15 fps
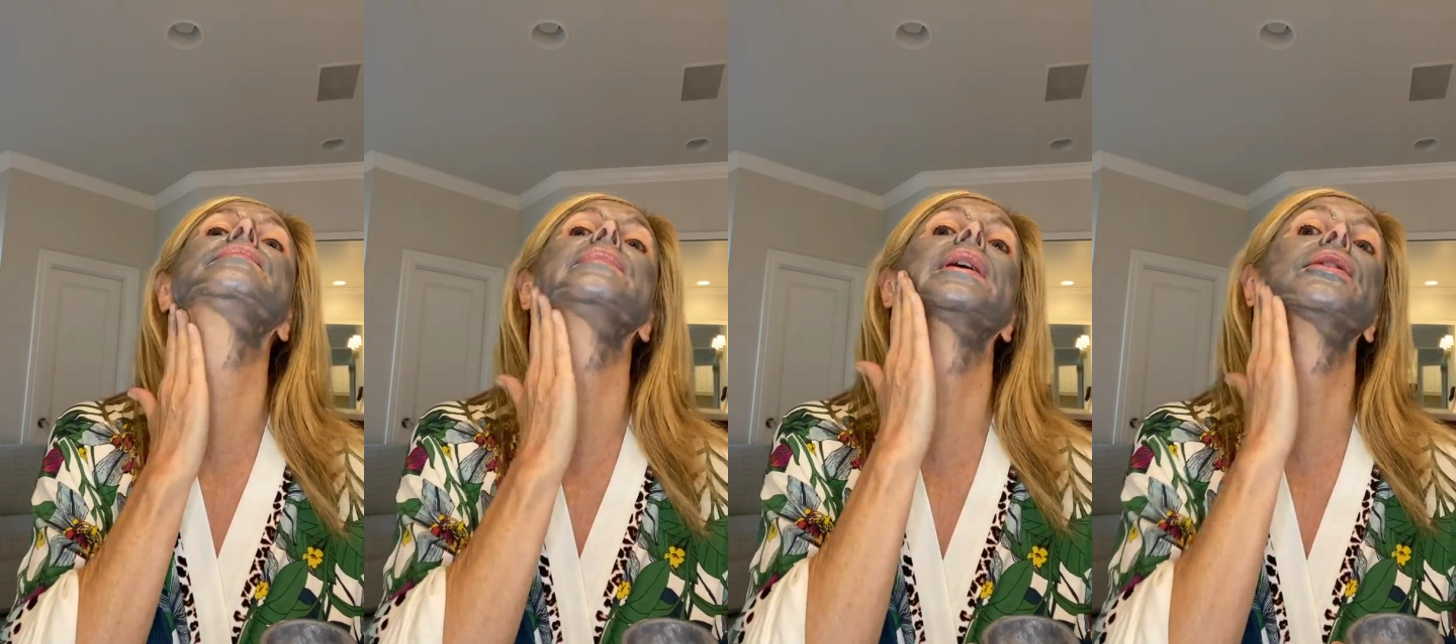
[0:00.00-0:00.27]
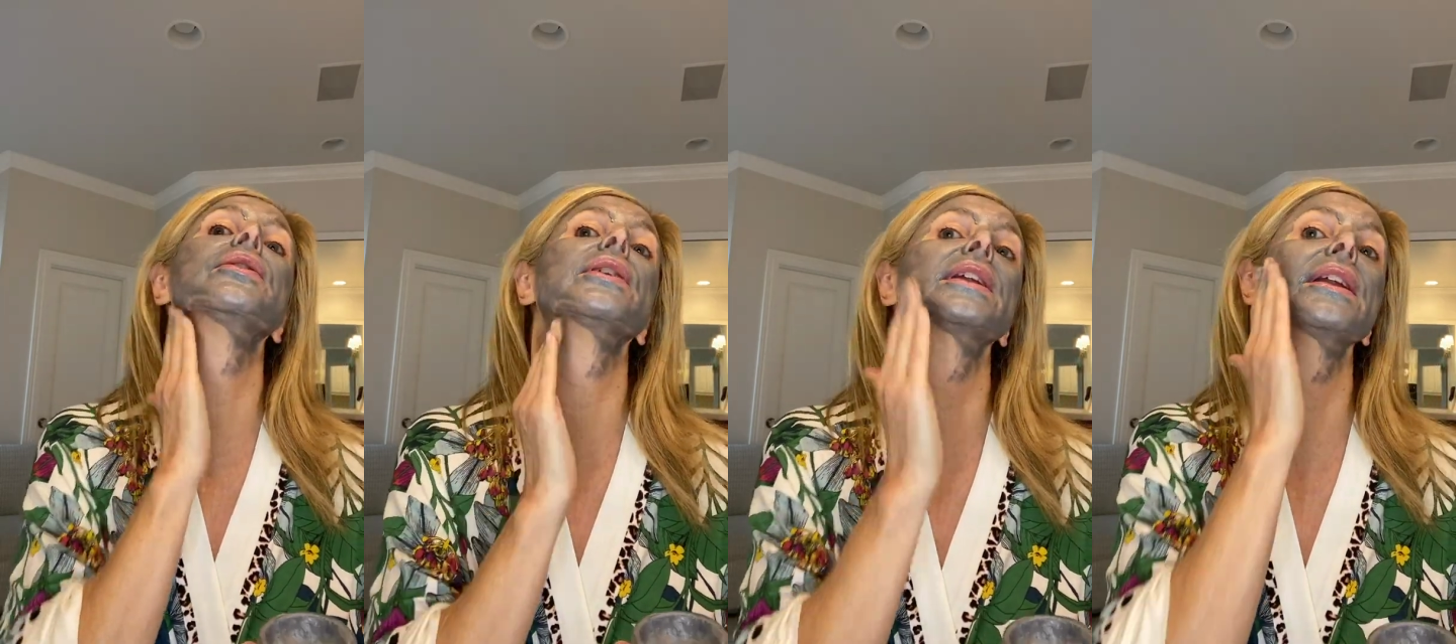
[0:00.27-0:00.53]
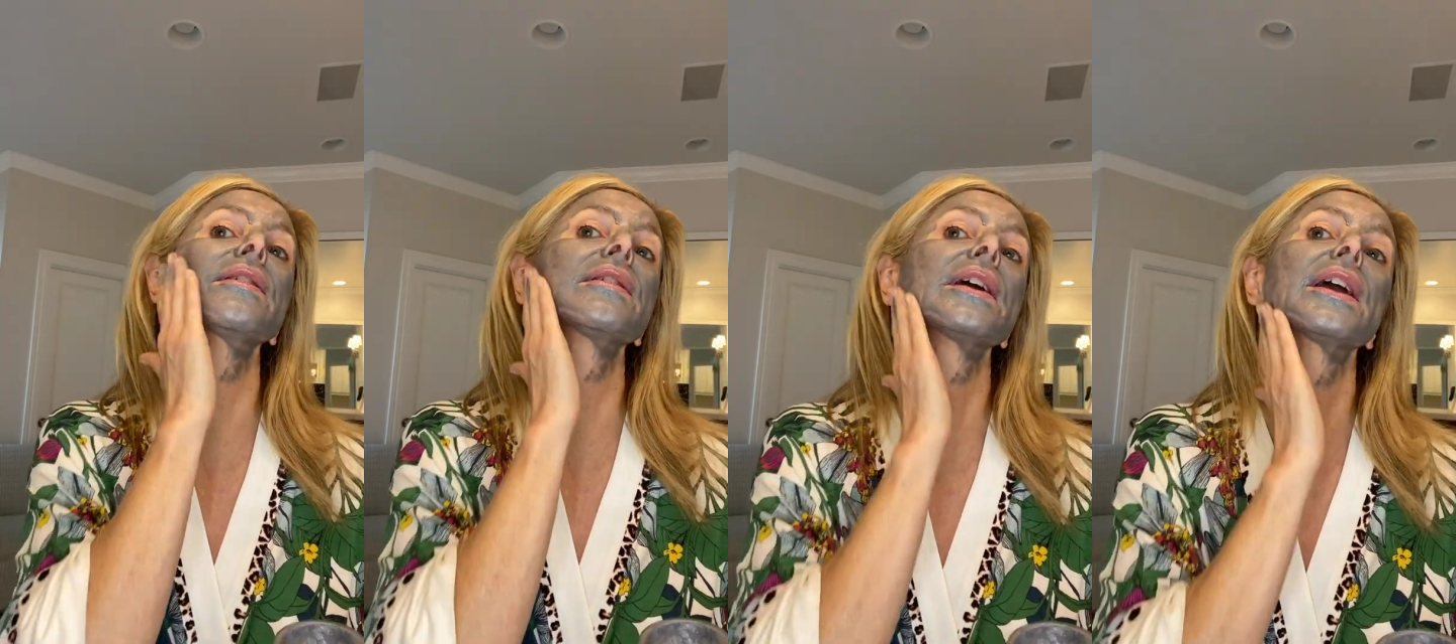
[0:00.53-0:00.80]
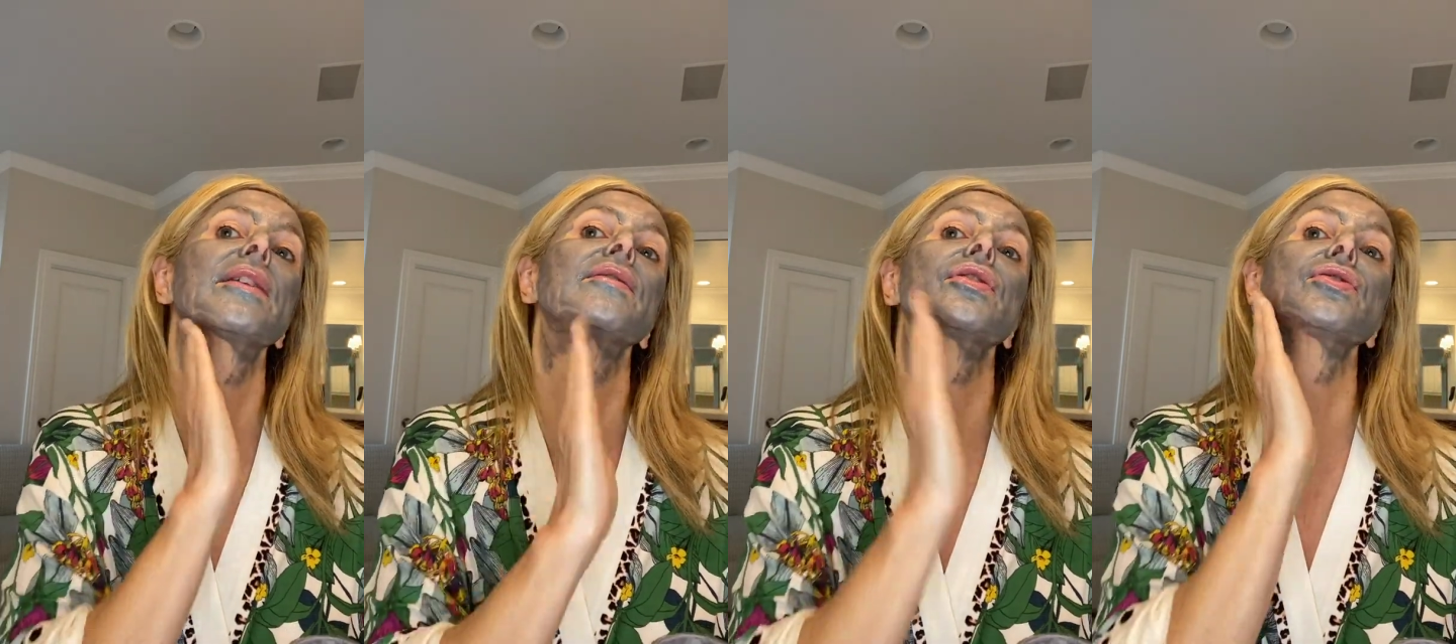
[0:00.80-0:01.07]
underneath
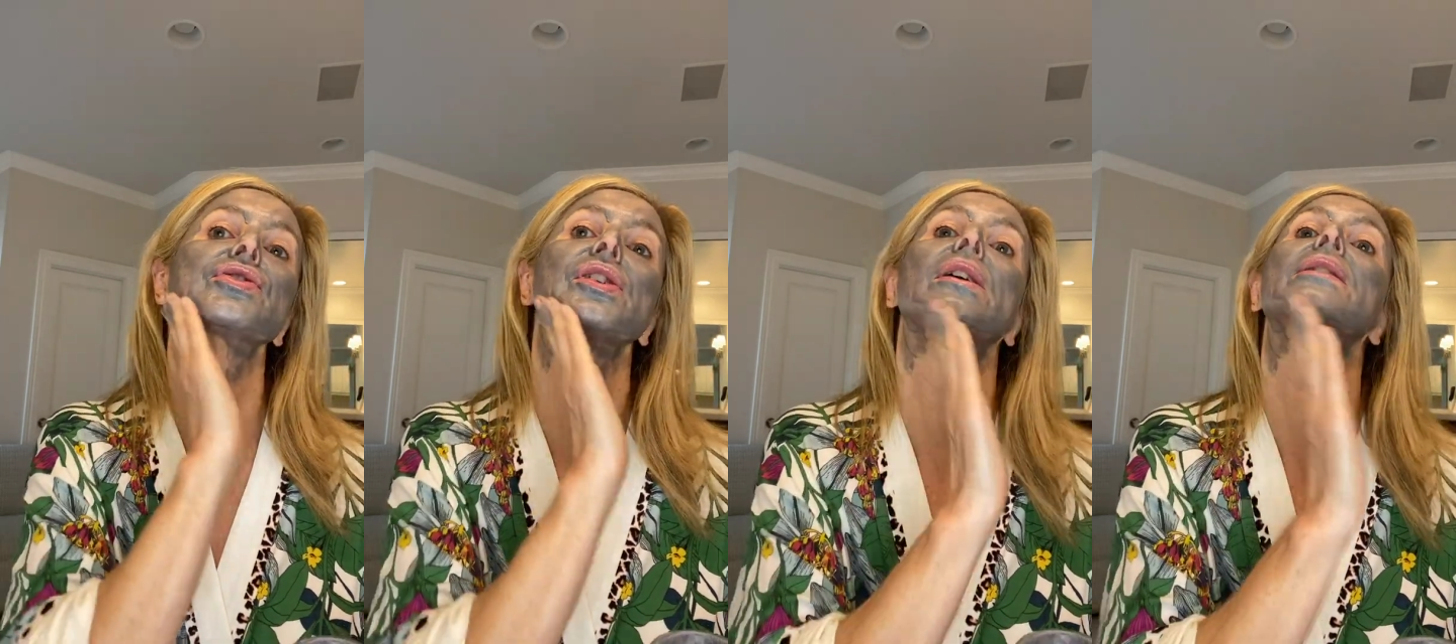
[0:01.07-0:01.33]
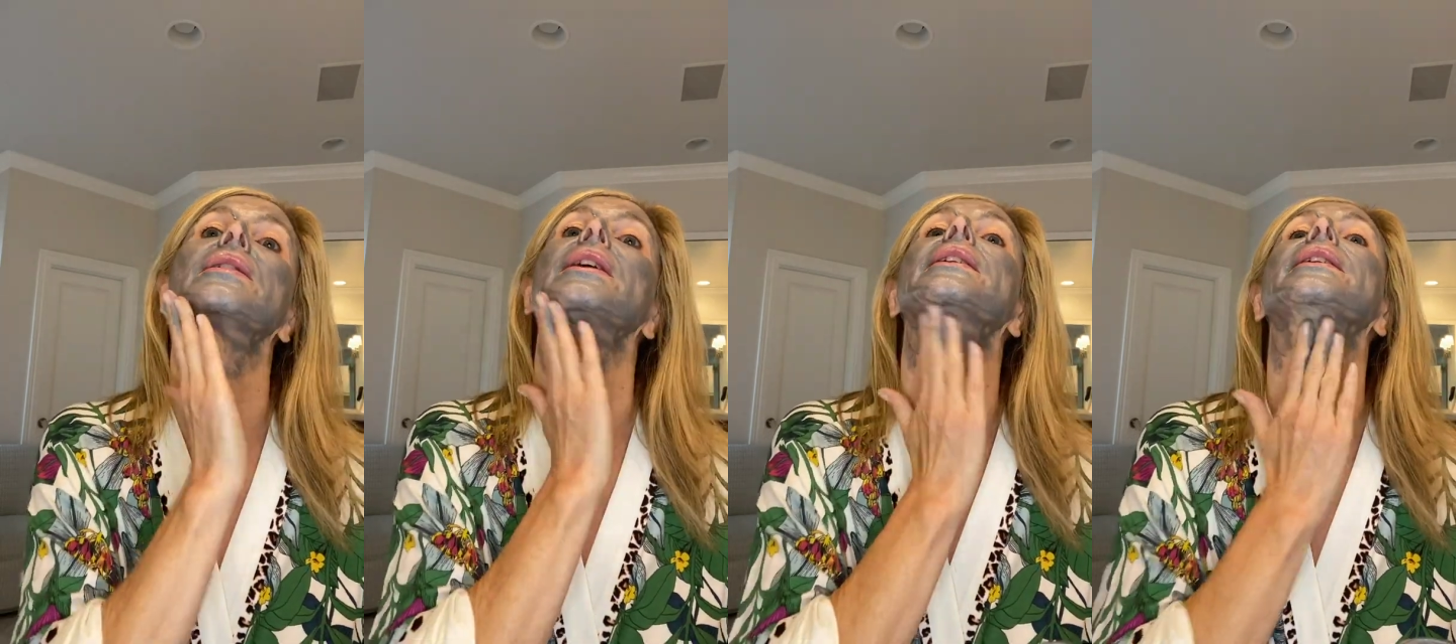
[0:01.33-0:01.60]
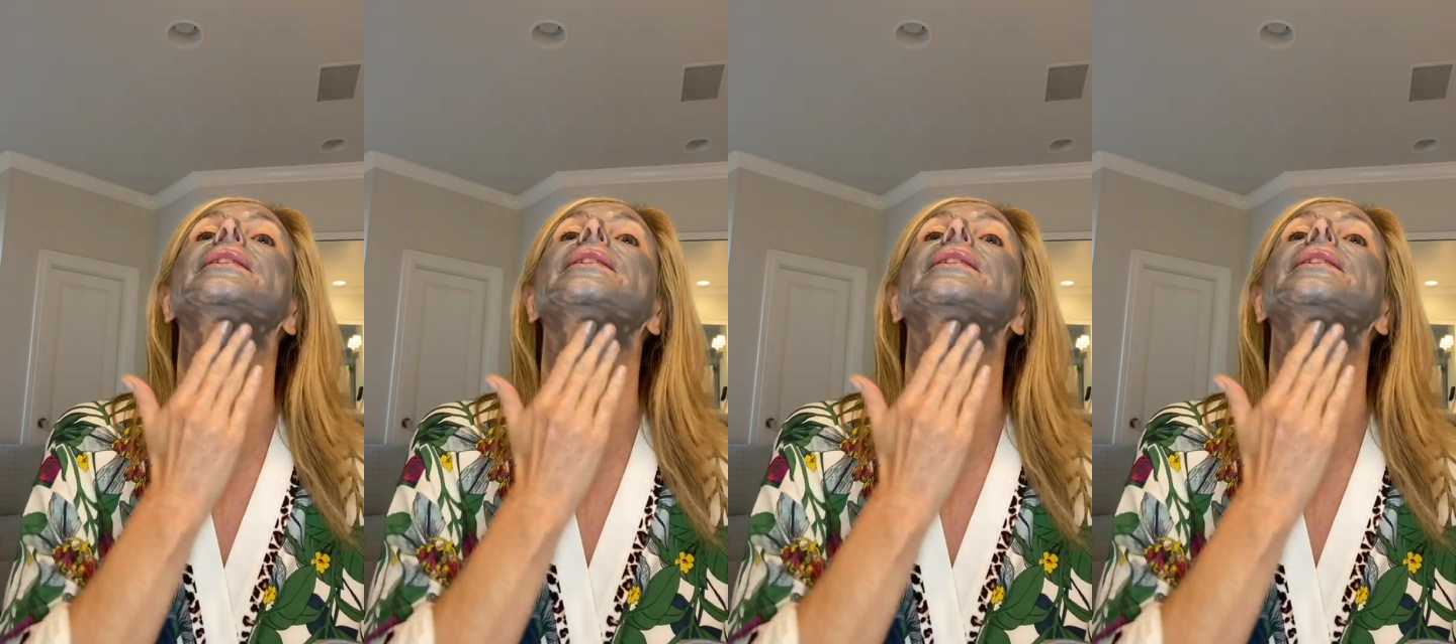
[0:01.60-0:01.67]
kind of your jawline,